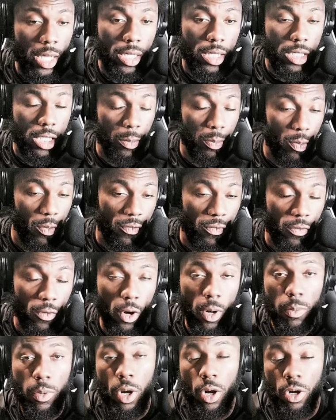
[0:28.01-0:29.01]
She
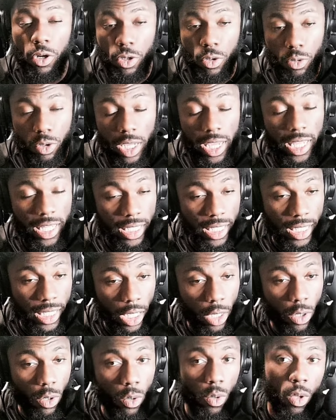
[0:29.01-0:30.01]
performed her new hit
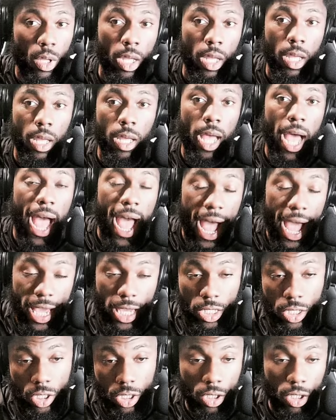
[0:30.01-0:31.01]
single,
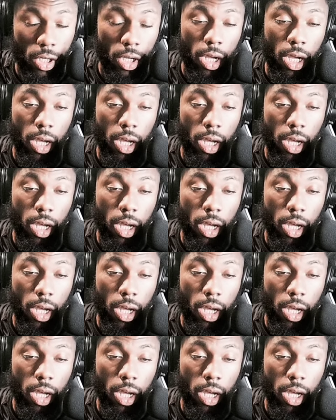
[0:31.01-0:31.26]
Ice.